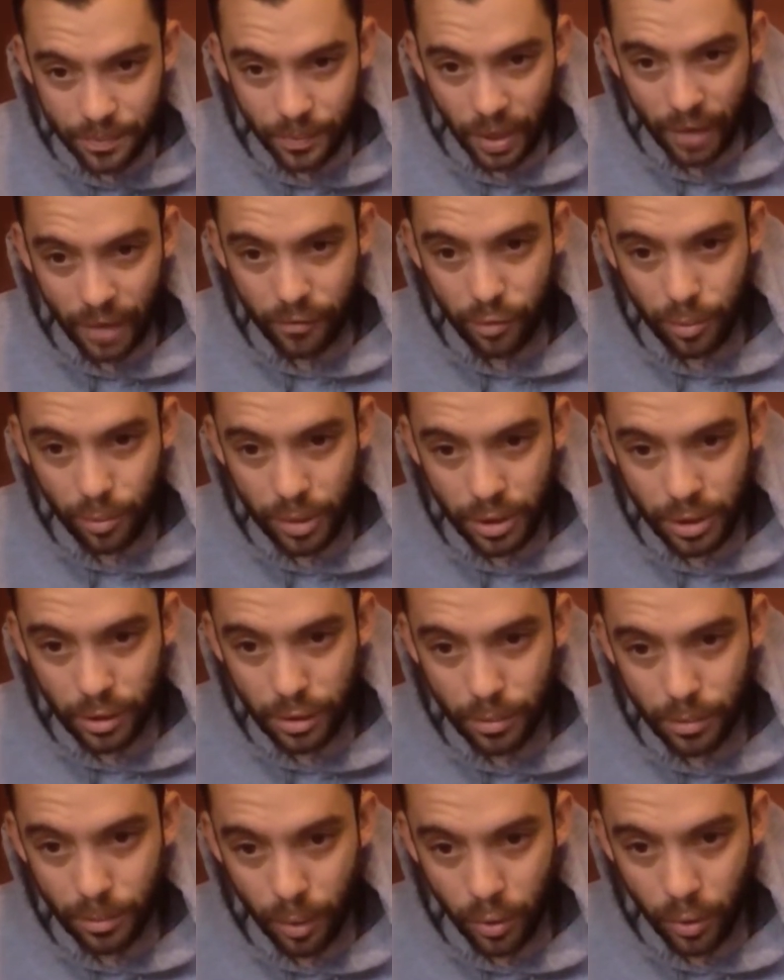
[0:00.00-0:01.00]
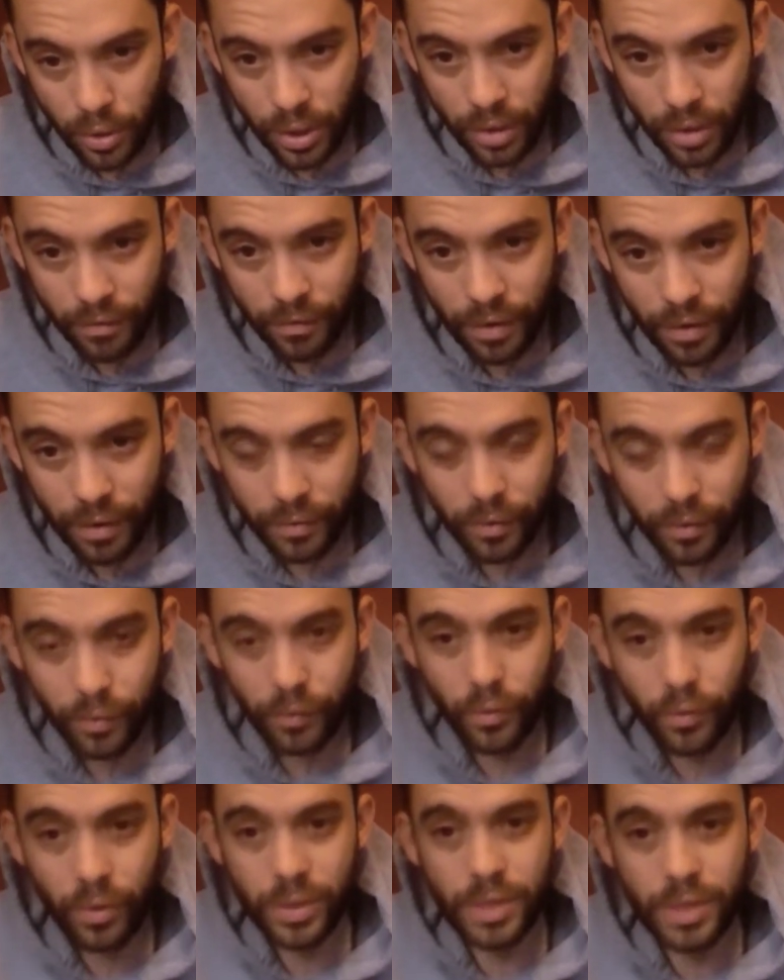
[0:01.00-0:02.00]
after being demoted in favor of
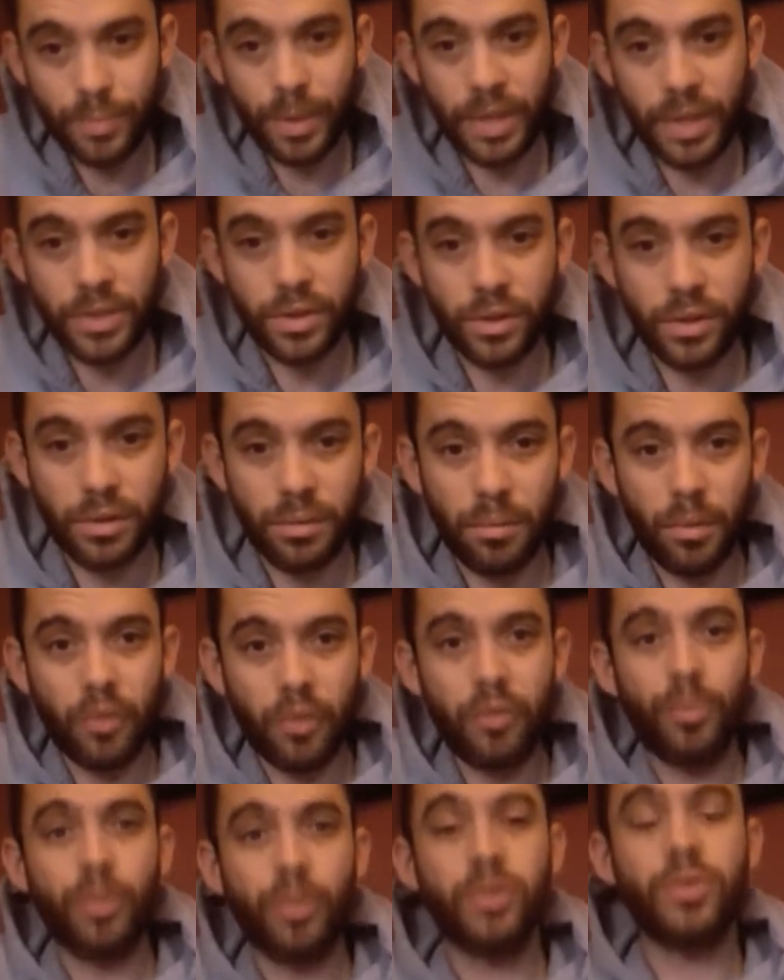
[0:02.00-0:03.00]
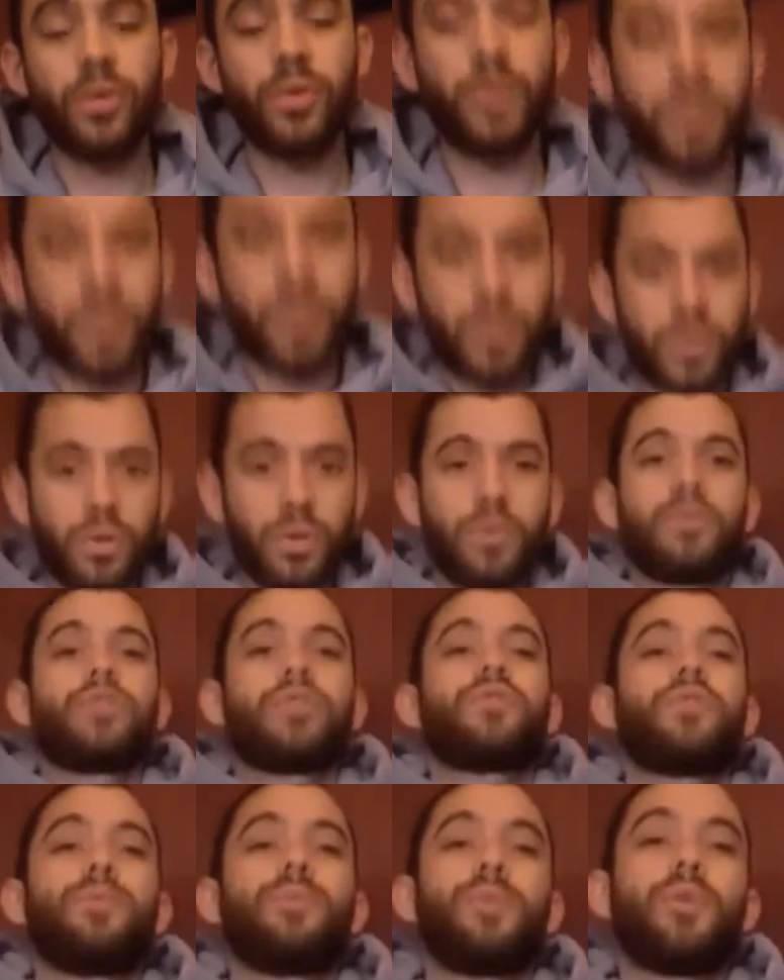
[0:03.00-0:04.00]
Chris Spencer, multiple sources told the
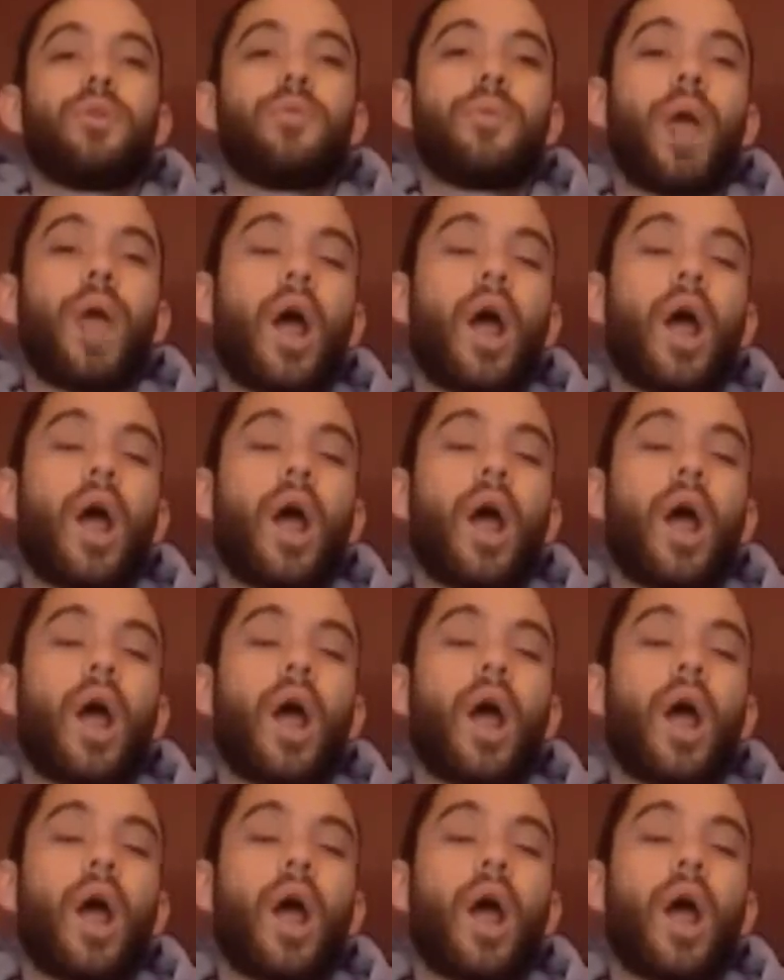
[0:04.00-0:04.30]
Tribune.